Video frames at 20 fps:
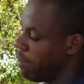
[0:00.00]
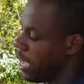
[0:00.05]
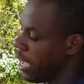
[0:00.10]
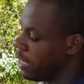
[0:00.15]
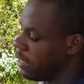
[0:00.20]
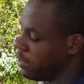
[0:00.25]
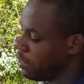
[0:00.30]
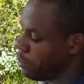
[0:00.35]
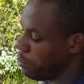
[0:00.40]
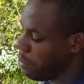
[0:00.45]

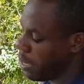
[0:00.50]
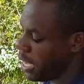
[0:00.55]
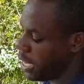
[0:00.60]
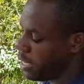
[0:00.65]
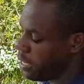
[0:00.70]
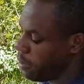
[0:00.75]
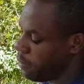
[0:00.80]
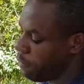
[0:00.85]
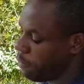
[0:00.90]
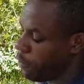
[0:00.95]
had to
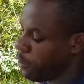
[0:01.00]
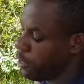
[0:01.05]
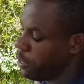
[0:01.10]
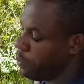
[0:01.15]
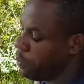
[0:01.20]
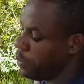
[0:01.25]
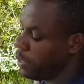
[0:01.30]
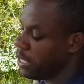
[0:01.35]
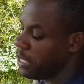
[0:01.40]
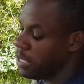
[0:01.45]
bend the
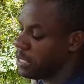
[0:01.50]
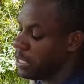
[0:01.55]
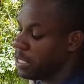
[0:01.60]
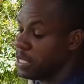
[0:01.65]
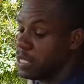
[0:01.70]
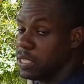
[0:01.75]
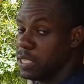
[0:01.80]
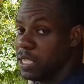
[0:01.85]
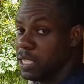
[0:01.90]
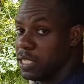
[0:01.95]
front
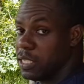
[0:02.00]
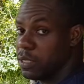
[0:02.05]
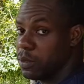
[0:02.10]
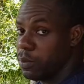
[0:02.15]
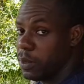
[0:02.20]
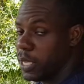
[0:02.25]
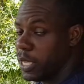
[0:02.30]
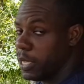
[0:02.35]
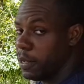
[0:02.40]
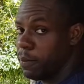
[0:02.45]
pieces this
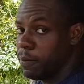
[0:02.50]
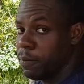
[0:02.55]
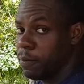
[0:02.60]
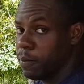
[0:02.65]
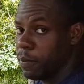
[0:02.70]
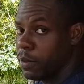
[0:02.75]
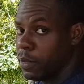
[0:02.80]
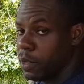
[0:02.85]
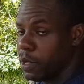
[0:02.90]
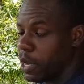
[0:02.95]
way,
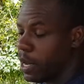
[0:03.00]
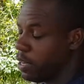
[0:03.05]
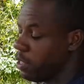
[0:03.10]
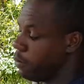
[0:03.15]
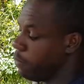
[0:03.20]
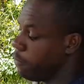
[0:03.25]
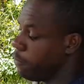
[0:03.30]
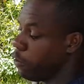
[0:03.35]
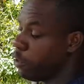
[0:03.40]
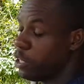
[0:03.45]
or
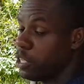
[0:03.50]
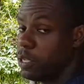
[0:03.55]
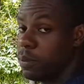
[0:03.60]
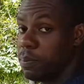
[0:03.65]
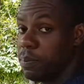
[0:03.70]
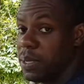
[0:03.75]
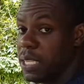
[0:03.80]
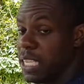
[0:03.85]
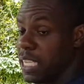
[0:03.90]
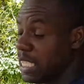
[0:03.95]
the
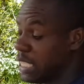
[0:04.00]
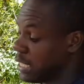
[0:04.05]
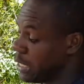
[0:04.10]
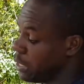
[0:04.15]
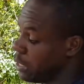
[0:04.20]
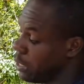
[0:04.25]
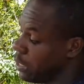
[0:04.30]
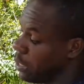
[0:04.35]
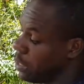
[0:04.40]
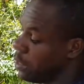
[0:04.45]
front piece
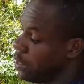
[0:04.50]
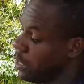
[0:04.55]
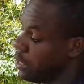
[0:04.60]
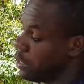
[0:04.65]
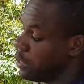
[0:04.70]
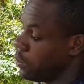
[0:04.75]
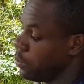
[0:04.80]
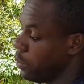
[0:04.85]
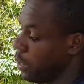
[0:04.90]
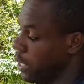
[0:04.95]

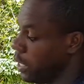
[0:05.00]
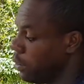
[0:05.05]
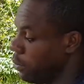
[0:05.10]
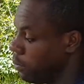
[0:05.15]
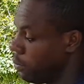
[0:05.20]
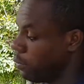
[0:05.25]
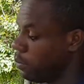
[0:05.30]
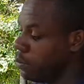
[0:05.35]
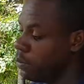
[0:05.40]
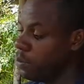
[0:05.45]
this way.
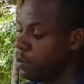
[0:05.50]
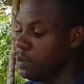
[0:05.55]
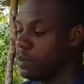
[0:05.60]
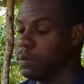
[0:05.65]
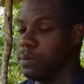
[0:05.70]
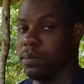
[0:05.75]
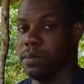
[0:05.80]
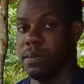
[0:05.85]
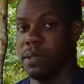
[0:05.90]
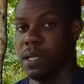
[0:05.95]

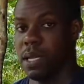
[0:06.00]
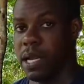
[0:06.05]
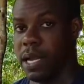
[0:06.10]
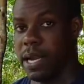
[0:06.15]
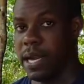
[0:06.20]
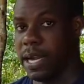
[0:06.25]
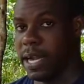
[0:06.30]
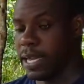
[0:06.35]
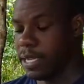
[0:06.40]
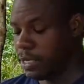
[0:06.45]

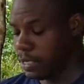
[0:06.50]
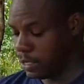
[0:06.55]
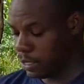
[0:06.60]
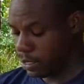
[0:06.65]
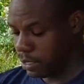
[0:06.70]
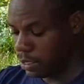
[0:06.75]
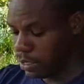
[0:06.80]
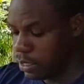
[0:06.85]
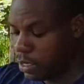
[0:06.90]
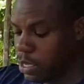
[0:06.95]
Alright,
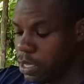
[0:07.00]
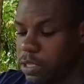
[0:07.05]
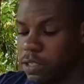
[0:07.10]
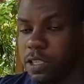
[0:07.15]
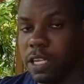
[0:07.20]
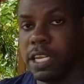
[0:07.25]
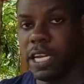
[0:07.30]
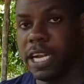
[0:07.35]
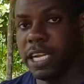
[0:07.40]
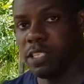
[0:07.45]

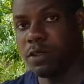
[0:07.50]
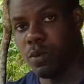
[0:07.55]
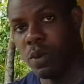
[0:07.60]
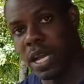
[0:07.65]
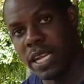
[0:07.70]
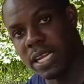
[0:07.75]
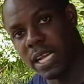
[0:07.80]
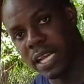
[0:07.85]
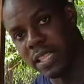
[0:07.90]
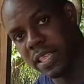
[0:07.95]
so there's
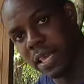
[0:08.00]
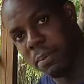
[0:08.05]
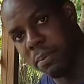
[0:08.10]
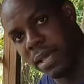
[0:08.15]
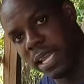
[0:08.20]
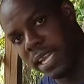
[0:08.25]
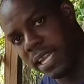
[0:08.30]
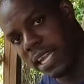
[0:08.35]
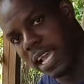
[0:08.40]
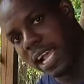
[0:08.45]
one other
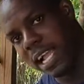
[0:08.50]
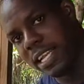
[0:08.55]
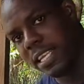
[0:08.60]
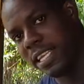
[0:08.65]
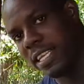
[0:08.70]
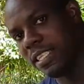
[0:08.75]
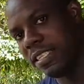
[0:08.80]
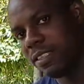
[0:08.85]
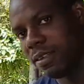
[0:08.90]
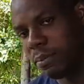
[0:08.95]
bend I'll
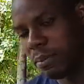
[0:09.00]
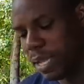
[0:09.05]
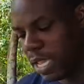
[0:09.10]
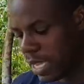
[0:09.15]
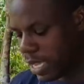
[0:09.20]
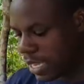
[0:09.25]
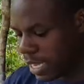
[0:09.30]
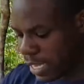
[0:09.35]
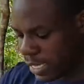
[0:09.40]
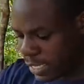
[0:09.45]
need to
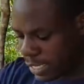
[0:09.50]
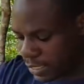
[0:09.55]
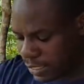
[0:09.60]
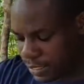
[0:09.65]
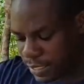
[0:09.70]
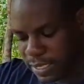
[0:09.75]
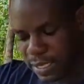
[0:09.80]
make on it.